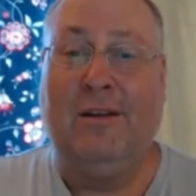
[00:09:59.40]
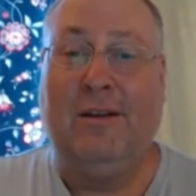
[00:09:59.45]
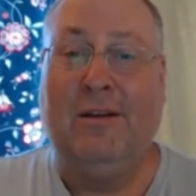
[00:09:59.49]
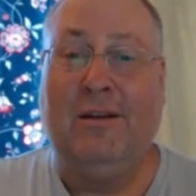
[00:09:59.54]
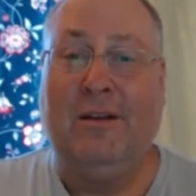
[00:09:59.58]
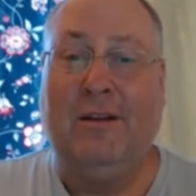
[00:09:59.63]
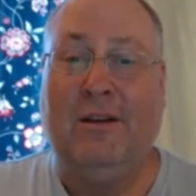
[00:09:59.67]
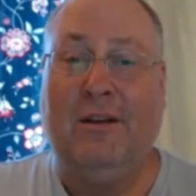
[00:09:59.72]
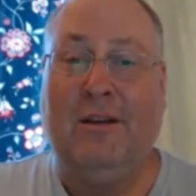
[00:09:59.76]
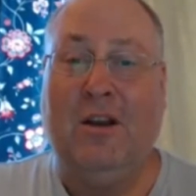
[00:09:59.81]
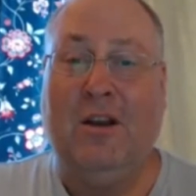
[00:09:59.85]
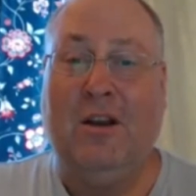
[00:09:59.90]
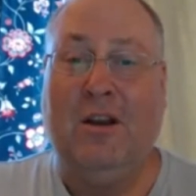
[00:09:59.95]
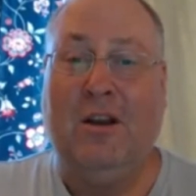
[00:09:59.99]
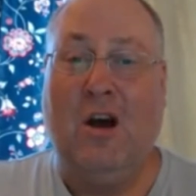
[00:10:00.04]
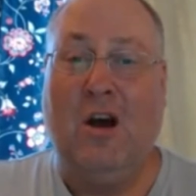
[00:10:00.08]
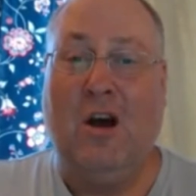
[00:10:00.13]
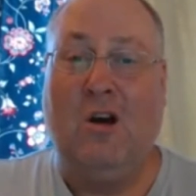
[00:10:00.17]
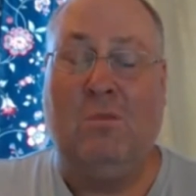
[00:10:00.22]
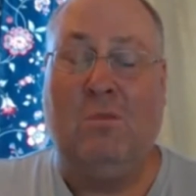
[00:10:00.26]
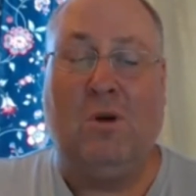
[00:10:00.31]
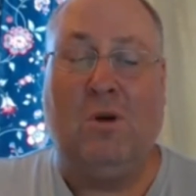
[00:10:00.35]
No
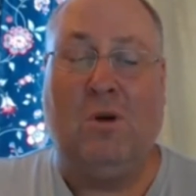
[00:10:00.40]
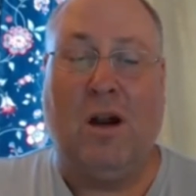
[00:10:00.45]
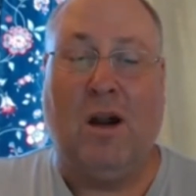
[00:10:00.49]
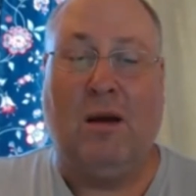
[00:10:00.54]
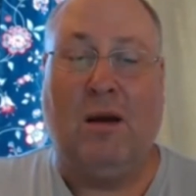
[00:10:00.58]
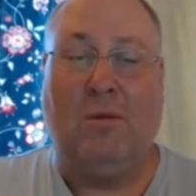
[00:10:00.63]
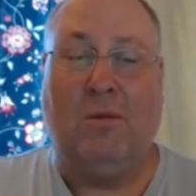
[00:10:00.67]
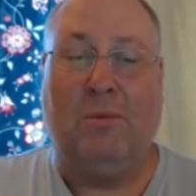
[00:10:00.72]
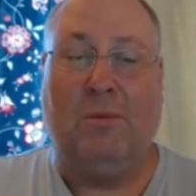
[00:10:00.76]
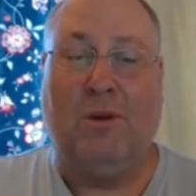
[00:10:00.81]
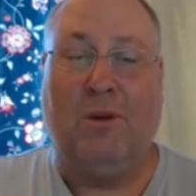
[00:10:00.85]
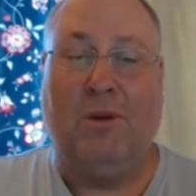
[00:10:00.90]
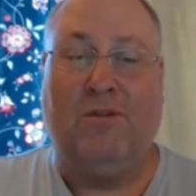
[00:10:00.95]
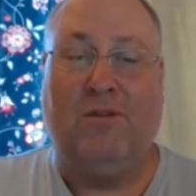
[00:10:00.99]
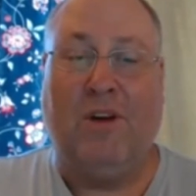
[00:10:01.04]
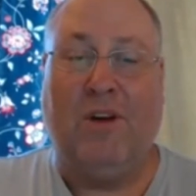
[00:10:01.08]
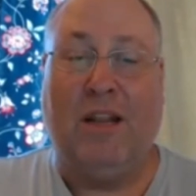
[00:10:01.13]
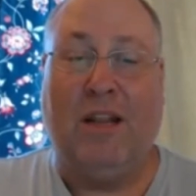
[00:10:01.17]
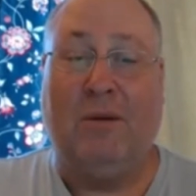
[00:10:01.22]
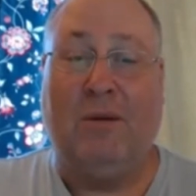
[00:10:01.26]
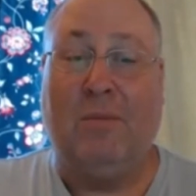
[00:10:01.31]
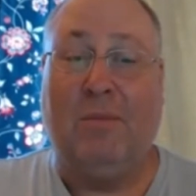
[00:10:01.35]
problem. You're fighting
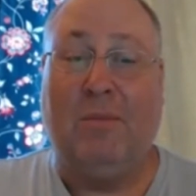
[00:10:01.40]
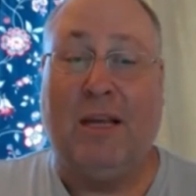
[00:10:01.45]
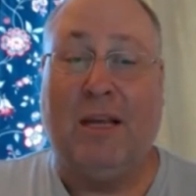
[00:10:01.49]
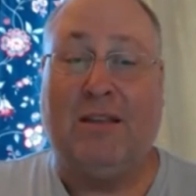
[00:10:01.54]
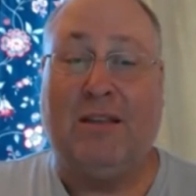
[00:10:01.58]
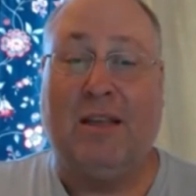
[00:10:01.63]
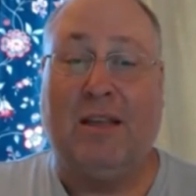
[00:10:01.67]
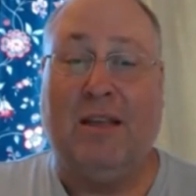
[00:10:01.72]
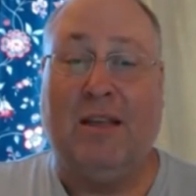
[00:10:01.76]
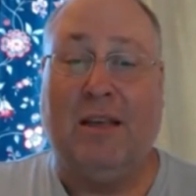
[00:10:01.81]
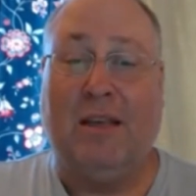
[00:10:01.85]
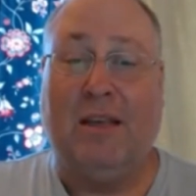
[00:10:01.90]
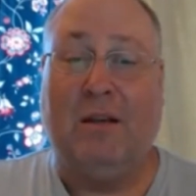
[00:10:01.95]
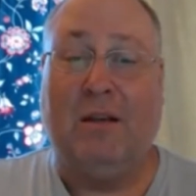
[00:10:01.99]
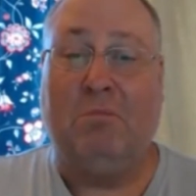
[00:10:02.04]
basically uh,